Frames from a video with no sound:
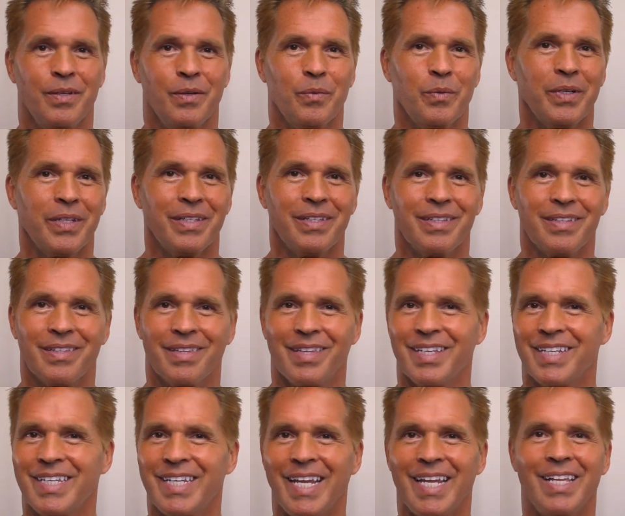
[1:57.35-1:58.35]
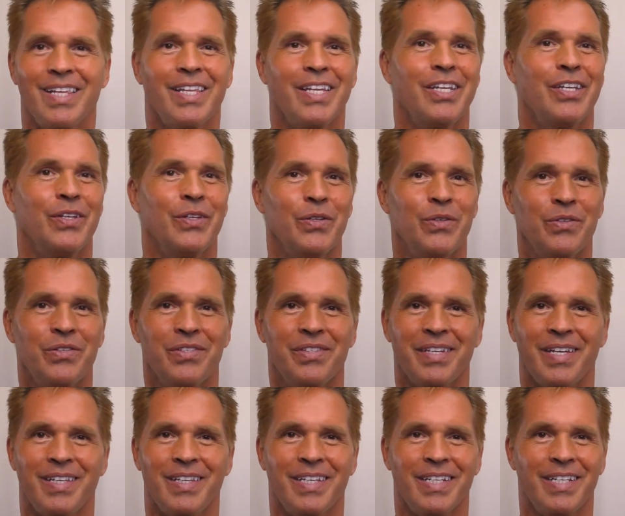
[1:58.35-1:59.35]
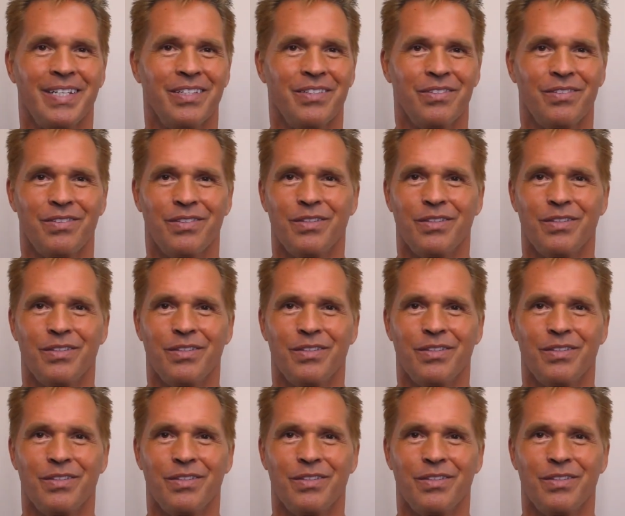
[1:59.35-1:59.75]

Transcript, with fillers: with the daily news selling us